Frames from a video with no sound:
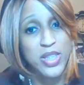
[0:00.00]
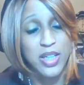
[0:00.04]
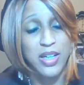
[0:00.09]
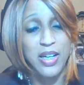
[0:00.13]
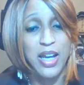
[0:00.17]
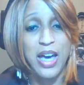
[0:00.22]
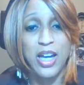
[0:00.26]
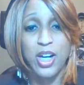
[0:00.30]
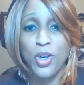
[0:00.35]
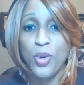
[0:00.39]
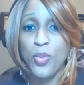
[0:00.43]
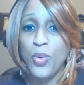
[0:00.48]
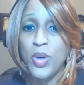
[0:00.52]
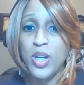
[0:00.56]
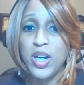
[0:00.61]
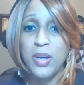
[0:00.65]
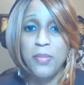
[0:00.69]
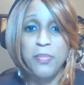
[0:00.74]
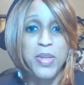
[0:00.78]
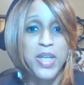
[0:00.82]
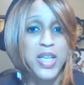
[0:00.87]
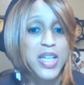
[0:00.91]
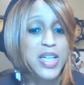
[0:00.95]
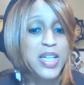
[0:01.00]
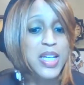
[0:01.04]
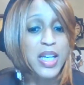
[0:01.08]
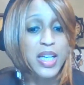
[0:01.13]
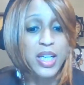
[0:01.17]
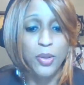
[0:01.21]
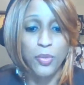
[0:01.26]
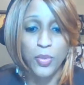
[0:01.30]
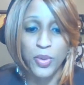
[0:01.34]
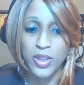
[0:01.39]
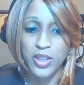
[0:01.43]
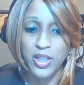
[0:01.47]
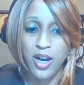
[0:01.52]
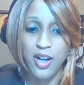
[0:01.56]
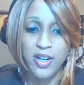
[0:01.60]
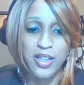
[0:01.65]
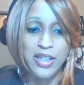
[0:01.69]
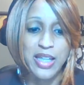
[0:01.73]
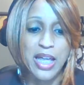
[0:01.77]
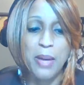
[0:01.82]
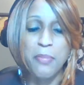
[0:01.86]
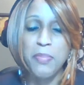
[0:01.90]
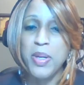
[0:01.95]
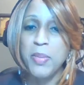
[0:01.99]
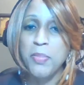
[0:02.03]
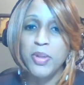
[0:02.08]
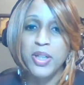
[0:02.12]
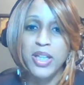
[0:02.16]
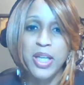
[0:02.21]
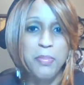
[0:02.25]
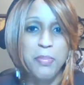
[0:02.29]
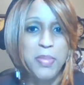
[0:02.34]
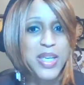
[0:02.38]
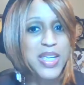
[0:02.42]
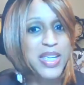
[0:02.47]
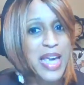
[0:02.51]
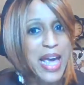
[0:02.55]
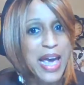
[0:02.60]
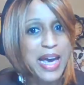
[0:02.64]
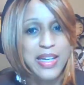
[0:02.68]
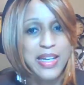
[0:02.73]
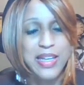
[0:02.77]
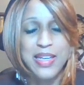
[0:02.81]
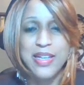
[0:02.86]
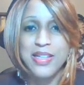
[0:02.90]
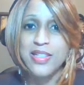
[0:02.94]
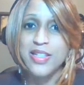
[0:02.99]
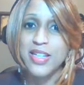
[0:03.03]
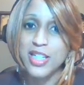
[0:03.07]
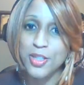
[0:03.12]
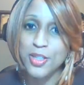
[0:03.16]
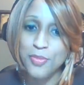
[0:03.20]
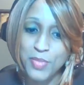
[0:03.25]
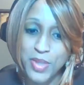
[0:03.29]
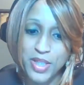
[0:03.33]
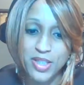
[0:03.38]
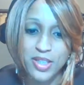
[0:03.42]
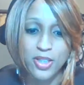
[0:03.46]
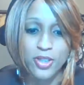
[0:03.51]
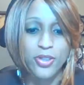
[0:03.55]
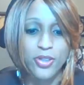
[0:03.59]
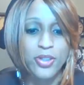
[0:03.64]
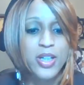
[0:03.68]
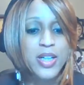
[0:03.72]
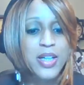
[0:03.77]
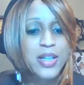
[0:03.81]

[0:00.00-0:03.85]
And I don't want to be dealing with all of that. People can be catty and judgmental